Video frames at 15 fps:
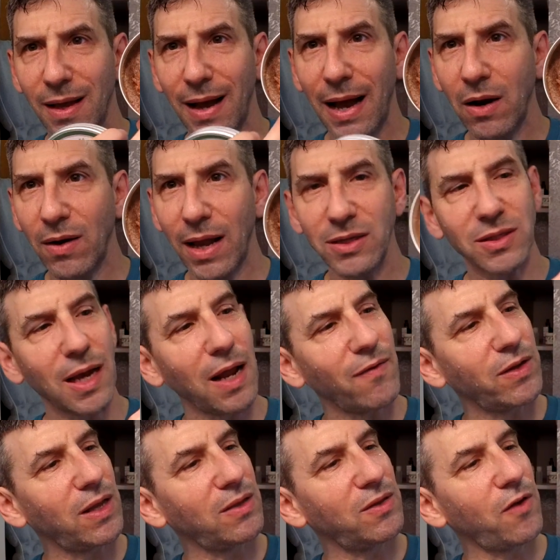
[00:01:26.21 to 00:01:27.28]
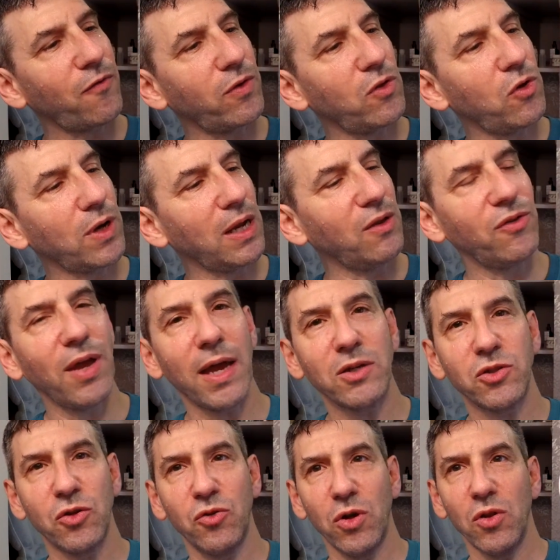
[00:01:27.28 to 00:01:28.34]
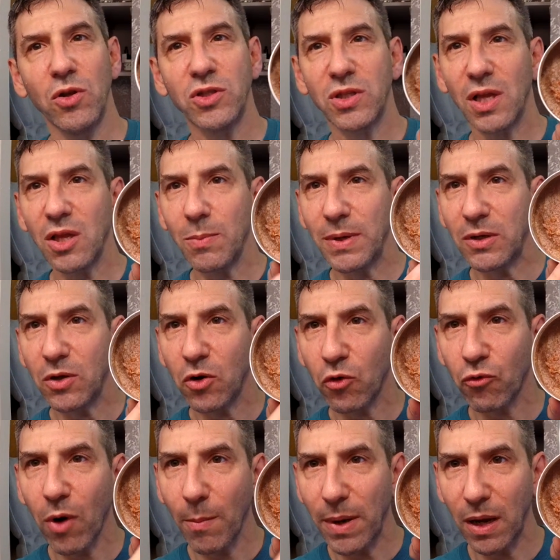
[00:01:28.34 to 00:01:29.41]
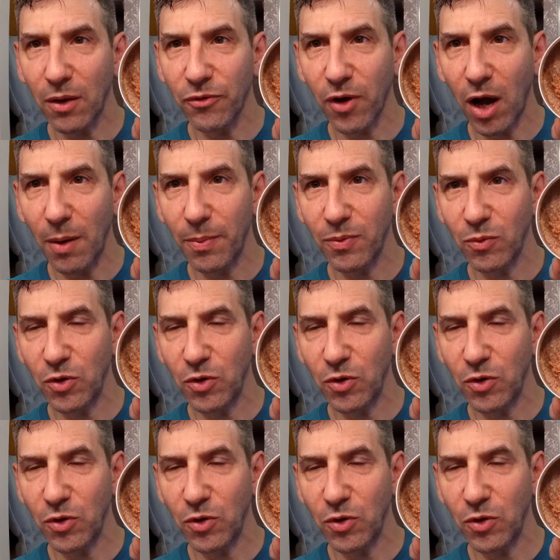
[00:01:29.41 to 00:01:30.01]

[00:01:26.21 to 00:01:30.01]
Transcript: I don't know, it has kind of a, a different looking texture to it. it. Looks a little bit crummy on top.